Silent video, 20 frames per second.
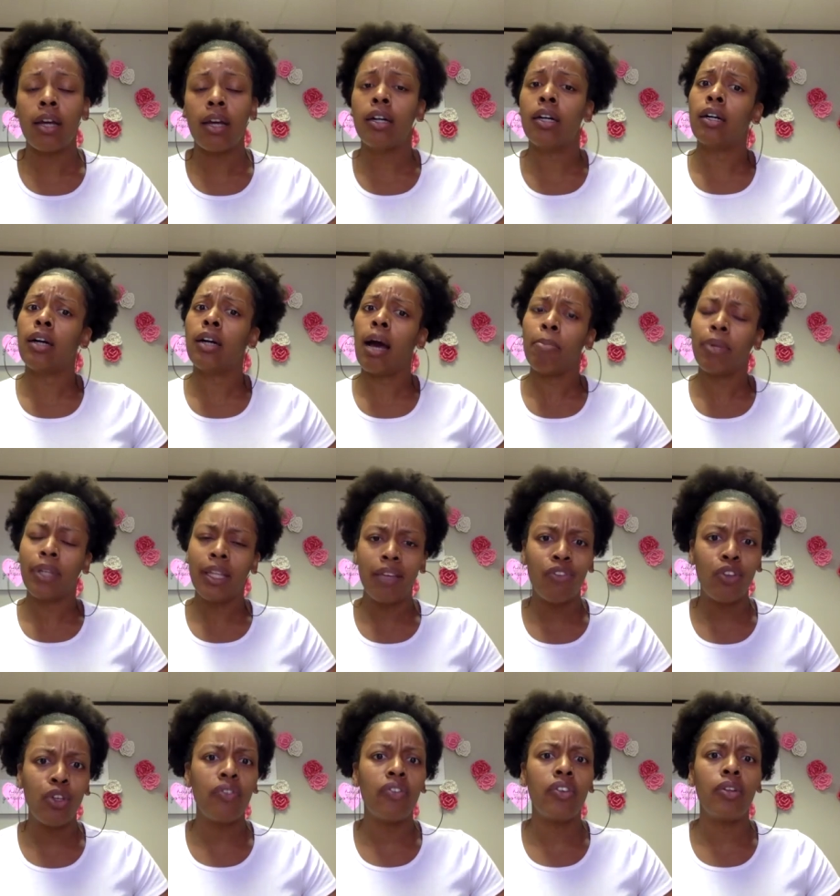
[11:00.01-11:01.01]
I believe
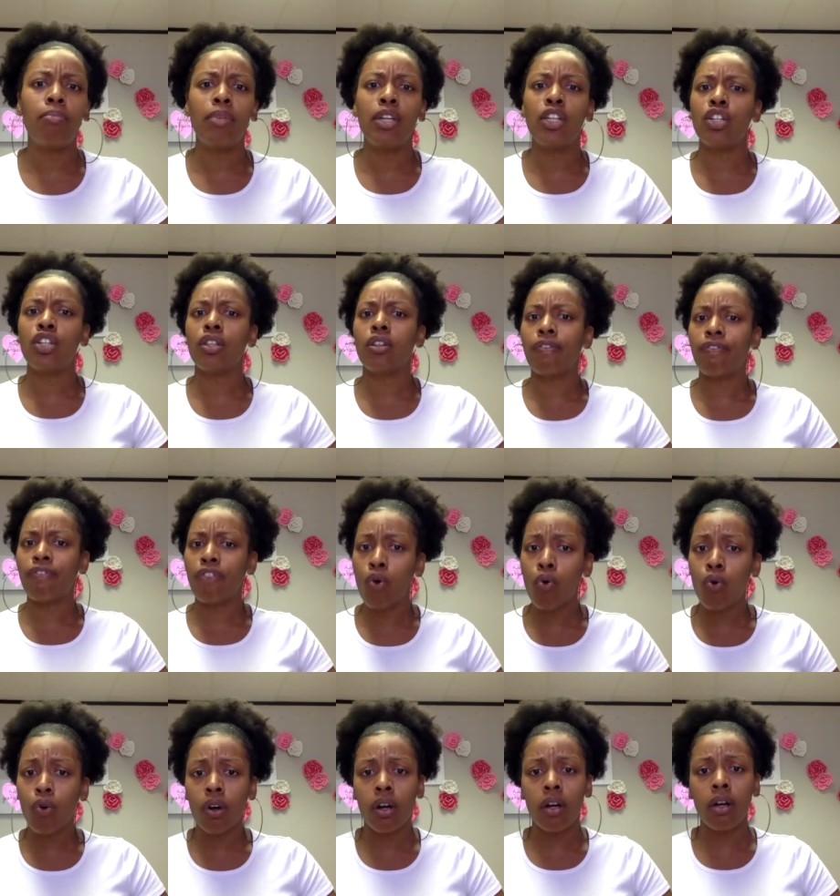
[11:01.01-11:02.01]
you even mentioned the
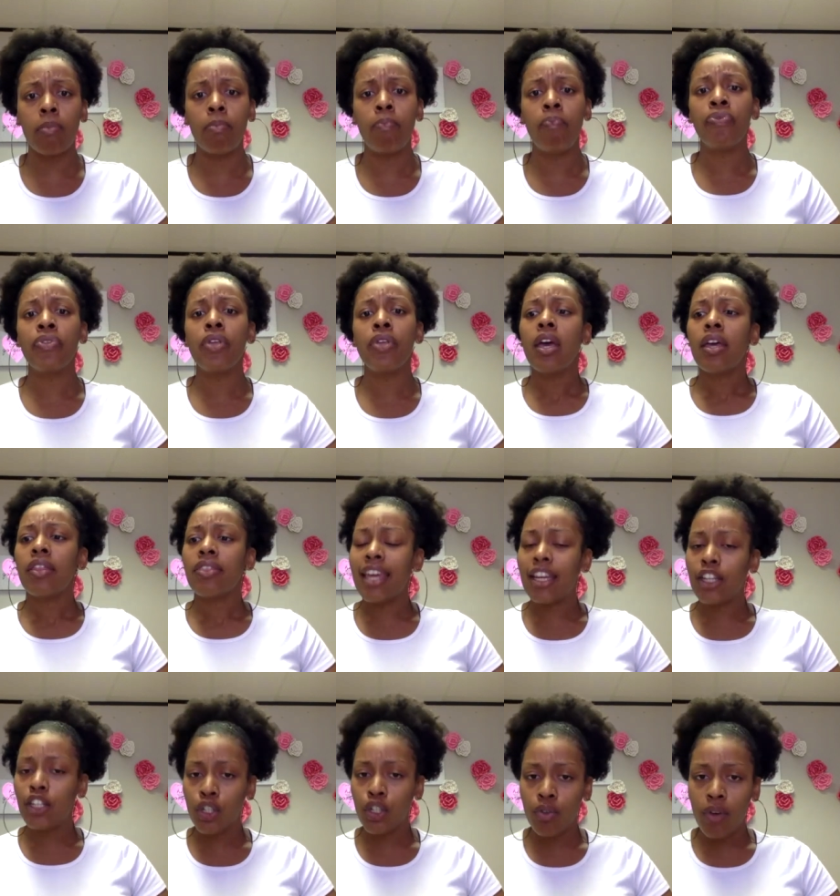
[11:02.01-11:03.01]
forum
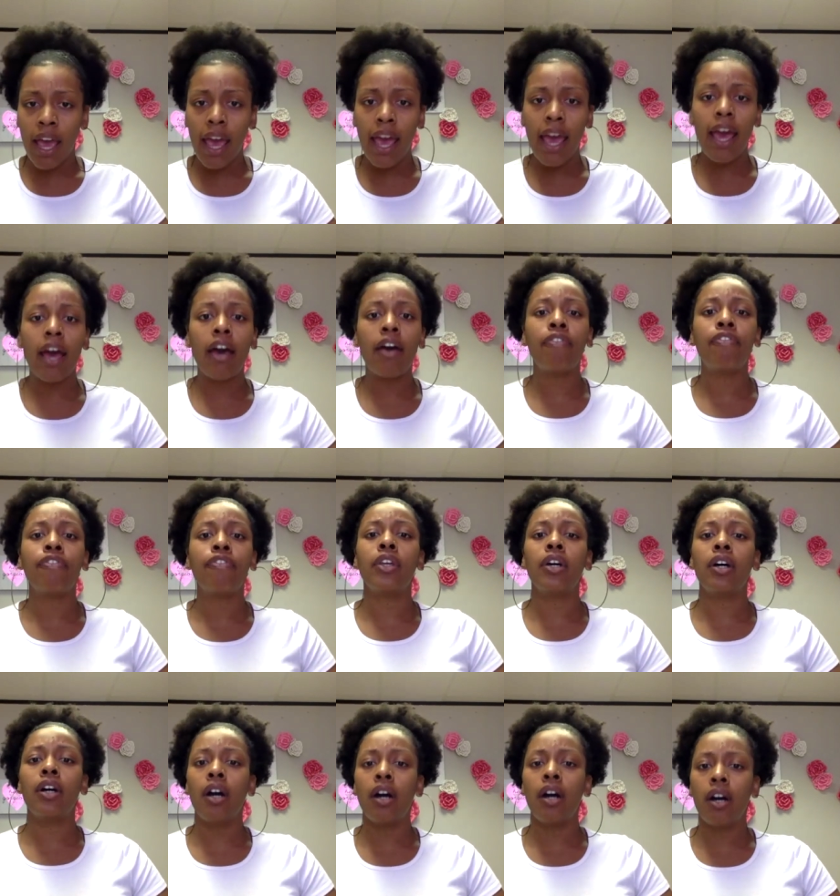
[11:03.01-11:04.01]
that you have,
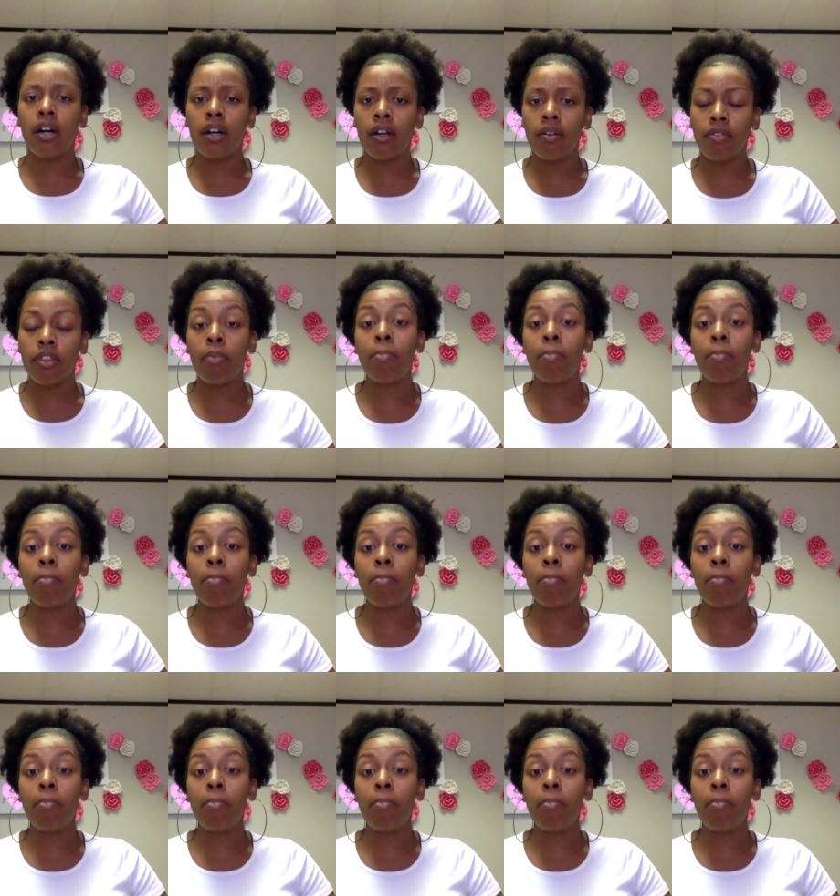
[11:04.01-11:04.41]
the